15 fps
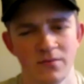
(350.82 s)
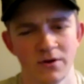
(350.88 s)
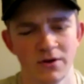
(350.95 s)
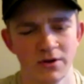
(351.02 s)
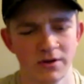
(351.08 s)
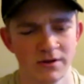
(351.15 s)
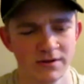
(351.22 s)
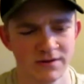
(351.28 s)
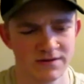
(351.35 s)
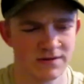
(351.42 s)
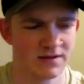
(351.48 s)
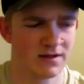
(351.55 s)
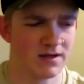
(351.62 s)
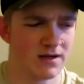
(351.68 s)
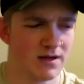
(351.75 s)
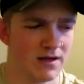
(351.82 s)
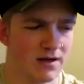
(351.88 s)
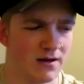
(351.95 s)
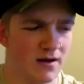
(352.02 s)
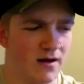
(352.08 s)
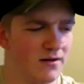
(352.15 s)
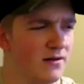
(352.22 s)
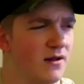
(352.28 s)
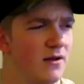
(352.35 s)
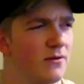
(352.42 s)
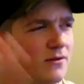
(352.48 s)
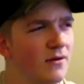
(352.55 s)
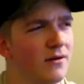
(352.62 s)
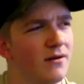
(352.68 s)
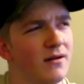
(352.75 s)
because, I don't
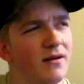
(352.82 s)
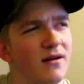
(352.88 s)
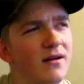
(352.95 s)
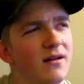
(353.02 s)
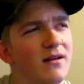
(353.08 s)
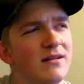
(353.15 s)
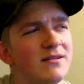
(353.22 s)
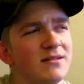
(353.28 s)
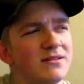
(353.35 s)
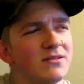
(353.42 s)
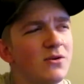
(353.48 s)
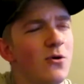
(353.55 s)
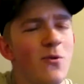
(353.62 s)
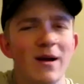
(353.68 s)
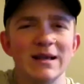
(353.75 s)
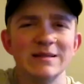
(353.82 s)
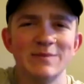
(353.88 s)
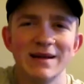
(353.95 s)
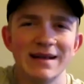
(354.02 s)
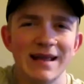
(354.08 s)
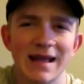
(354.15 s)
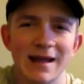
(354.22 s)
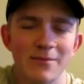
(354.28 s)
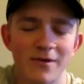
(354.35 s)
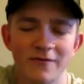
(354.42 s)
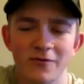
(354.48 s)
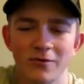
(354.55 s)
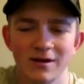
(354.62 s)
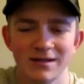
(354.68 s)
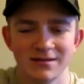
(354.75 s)
know, it's just always been him.
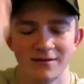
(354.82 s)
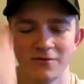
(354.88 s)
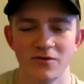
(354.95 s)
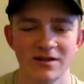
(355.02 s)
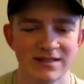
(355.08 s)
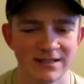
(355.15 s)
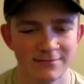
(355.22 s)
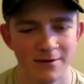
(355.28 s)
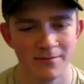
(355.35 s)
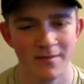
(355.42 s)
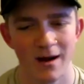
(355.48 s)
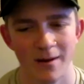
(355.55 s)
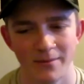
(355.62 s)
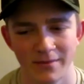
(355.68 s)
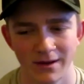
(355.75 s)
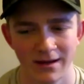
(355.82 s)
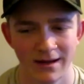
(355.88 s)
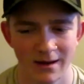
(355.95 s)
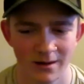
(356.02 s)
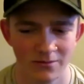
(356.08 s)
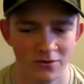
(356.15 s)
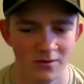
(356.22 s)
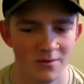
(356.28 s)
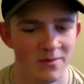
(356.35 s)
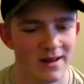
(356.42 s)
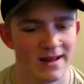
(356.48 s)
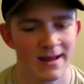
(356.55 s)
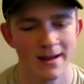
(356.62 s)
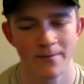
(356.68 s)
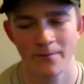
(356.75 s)
I've always said to my mum, it'd probably
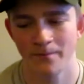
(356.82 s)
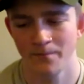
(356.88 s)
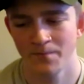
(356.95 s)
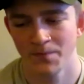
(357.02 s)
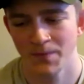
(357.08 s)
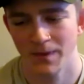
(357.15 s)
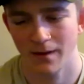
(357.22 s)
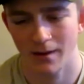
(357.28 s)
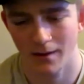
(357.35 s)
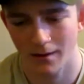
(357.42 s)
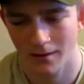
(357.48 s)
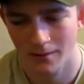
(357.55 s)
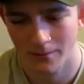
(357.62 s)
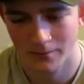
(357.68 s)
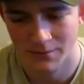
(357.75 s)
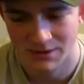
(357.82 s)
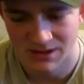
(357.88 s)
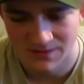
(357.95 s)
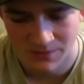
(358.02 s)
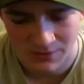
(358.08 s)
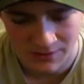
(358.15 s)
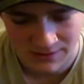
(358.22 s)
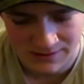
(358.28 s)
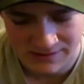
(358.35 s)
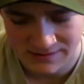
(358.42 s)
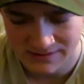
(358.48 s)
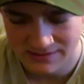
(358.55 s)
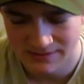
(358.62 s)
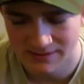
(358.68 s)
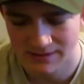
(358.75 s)
be him, just
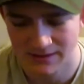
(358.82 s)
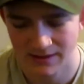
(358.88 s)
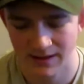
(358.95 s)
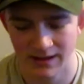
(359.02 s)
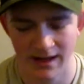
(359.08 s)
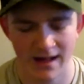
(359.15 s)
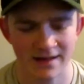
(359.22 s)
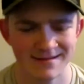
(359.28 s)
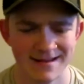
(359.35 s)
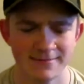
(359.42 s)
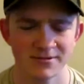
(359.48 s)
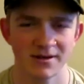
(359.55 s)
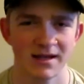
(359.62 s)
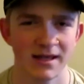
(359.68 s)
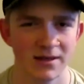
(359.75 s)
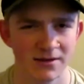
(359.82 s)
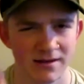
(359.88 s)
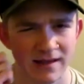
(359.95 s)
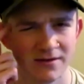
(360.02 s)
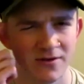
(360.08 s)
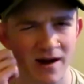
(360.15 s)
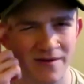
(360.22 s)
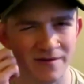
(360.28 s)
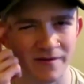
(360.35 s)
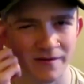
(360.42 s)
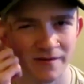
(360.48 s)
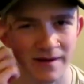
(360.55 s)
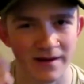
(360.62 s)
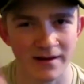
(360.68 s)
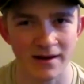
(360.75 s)
because he seems like he's got everything
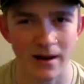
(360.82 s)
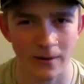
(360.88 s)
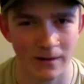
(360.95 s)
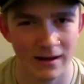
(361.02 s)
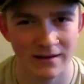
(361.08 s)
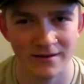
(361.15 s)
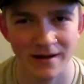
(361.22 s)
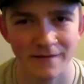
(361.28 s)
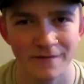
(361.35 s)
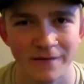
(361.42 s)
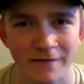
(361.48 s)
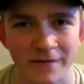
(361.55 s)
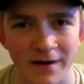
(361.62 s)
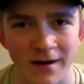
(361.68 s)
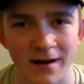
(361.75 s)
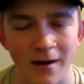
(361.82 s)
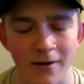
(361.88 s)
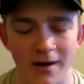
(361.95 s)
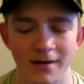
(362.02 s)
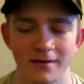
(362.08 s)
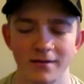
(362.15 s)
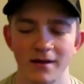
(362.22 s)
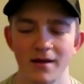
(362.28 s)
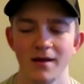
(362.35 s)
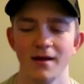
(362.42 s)
figured out. He's got everything figured out, and